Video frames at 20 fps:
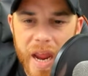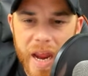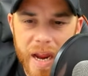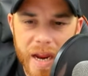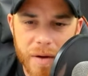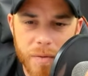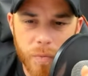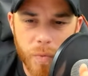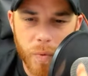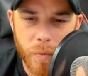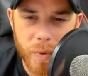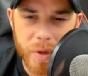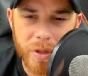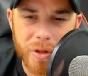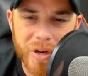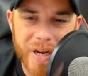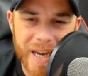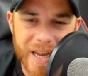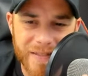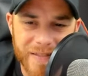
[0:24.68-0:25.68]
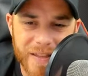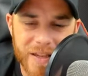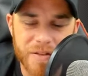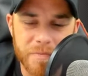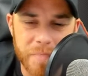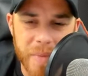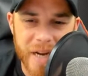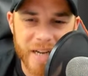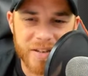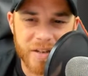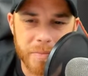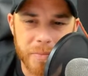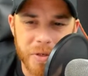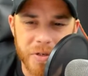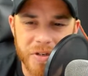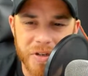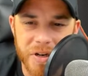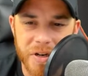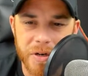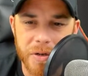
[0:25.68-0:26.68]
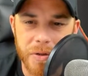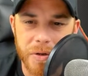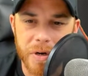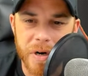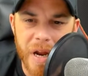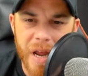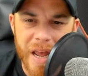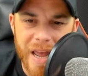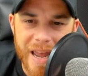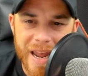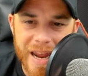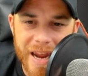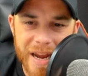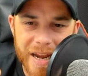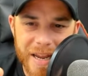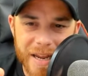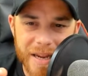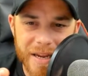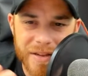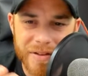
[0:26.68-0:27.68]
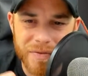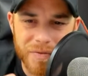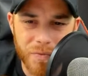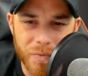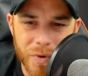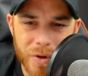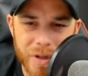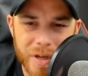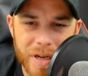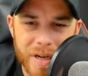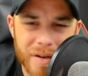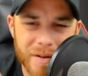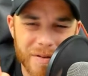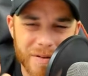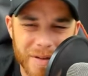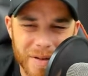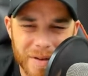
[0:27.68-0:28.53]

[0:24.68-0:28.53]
And when we look at this base in particular, it is really